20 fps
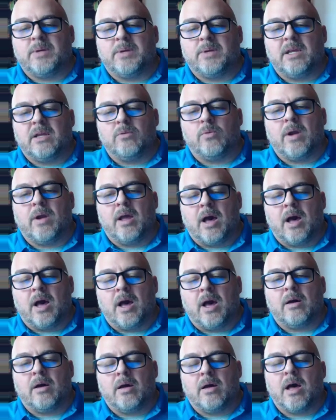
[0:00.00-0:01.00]

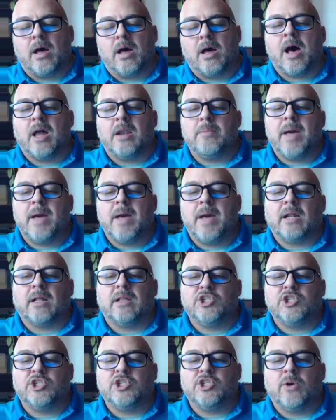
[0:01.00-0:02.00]
automatically generated stuff
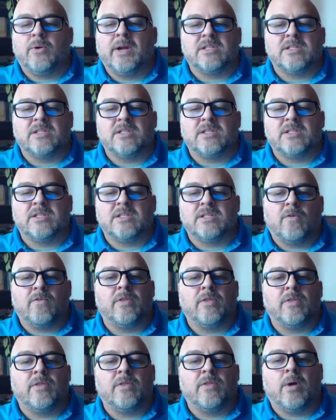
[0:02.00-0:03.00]
over on the right.
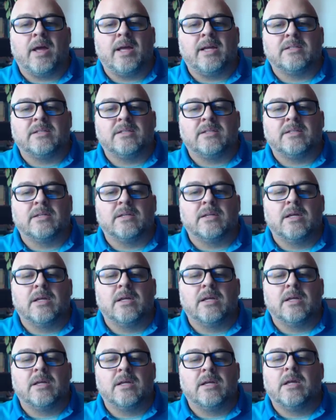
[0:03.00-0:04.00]

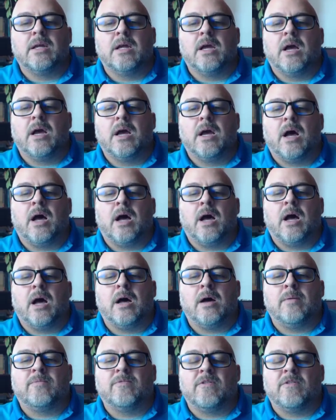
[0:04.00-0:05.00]
For
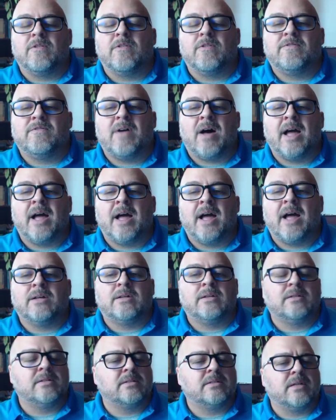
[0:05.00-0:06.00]
files, I don't
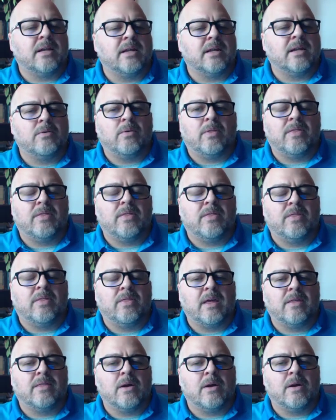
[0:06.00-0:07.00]
think there was
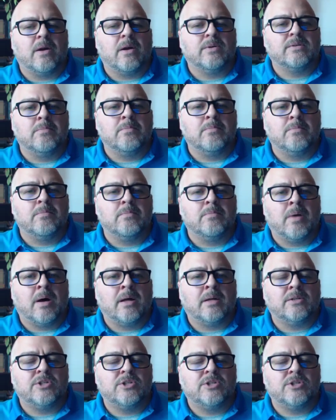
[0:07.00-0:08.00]
much of
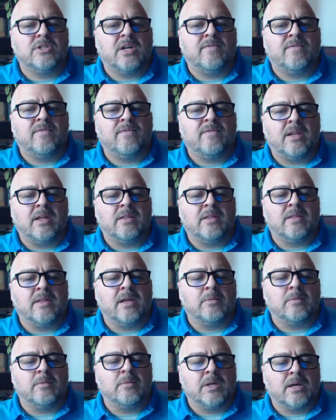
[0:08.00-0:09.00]
anything because
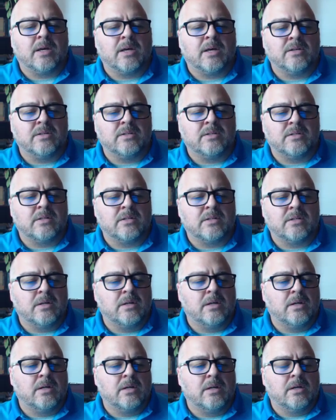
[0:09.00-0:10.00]
I
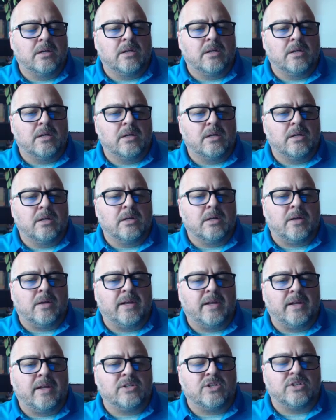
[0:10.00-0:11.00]
think it's just a
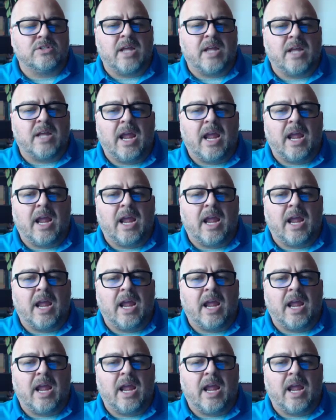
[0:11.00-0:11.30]
handful from like